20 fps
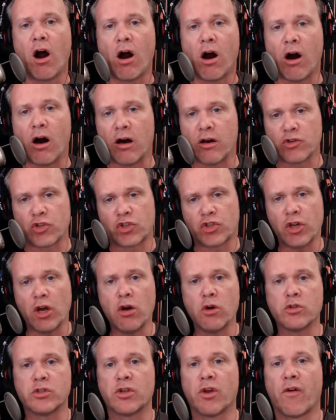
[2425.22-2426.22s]
uh,
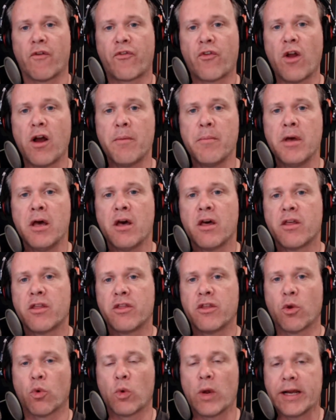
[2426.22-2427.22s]
shows from
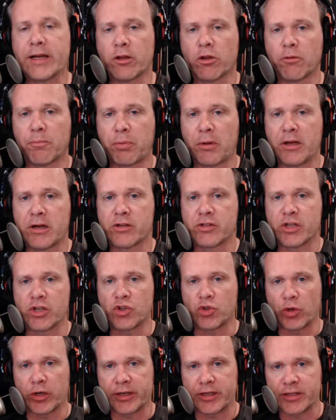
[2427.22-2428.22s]
the regular players that
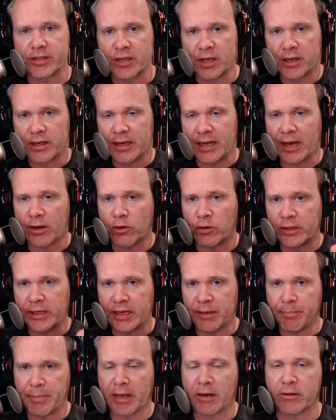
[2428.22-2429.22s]
join us not only
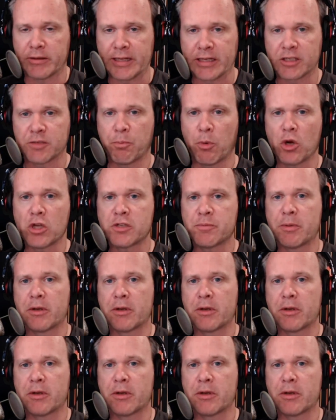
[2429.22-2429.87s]
at BattleNet Sports,